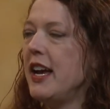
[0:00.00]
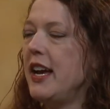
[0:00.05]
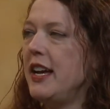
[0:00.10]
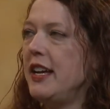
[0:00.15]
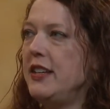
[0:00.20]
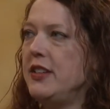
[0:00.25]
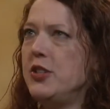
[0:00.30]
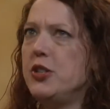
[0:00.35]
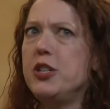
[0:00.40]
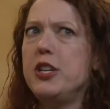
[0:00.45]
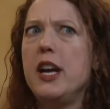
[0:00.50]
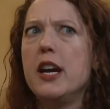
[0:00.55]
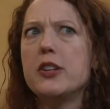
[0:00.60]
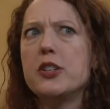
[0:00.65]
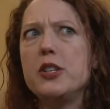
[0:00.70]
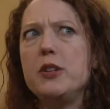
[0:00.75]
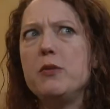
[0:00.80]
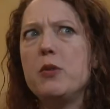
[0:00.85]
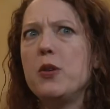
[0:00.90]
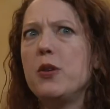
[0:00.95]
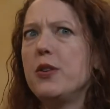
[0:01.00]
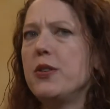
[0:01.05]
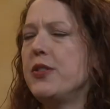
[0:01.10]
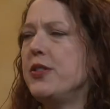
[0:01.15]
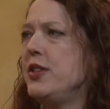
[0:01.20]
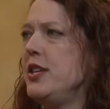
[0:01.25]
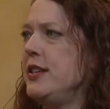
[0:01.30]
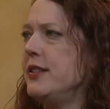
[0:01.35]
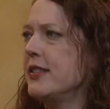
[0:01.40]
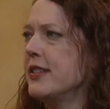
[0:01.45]
And she actually wrote her
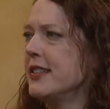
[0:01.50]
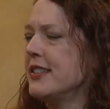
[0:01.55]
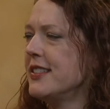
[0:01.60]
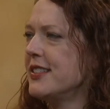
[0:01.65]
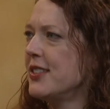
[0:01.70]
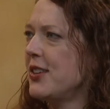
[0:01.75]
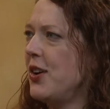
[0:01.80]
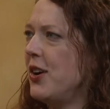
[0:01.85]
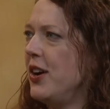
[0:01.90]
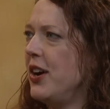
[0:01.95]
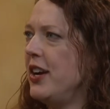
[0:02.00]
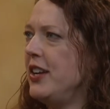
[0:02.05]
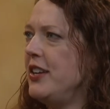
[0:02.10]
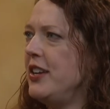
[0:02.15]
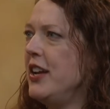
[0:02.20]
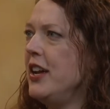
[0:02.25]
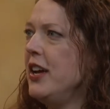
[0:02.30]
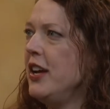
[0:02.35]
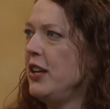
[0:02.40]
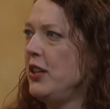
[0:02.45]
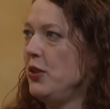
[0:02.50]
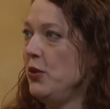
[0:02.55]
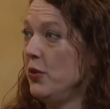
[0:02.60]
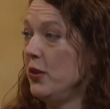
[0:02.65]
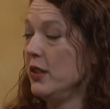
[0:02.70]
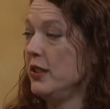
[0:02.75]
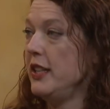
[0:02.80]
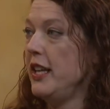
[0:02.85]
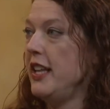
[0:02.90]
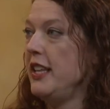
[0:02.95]
thesis on
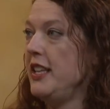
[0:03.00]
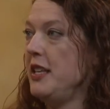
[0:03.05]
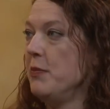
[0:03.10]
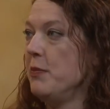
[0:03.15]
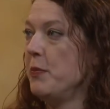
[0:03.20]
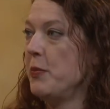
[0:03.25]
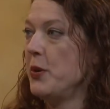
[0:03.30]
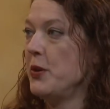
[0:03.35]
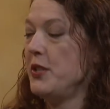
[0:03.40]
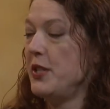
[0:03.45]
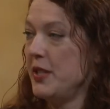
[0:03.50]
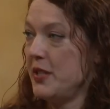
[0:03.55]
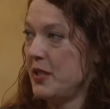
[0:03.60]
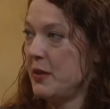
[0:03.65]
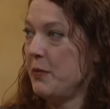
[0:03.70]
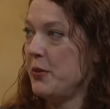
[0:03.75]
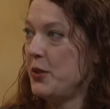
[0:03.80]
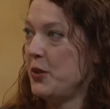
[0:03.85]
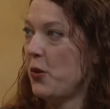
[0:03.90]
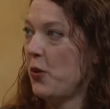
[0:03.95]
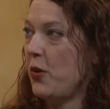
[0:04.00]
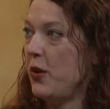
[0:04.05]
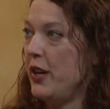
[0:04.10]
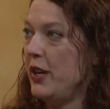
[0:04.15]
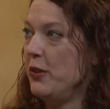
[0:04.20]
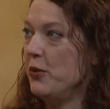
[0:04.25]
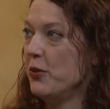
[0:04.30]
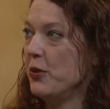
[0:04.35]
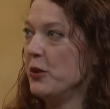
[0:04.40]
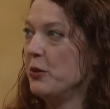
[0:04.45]
ukulele
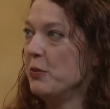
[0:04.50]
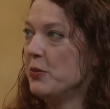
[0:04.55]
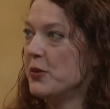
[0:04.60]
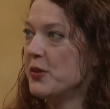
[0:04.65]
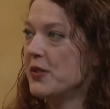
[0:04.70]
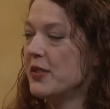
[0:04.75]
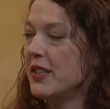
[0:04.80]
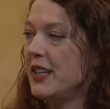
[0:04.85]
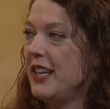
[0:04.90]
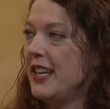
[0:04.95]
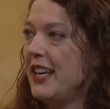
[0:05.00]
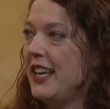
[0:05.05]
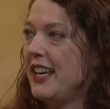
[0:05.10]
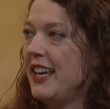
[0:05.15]
participatory groups. Oh, cool.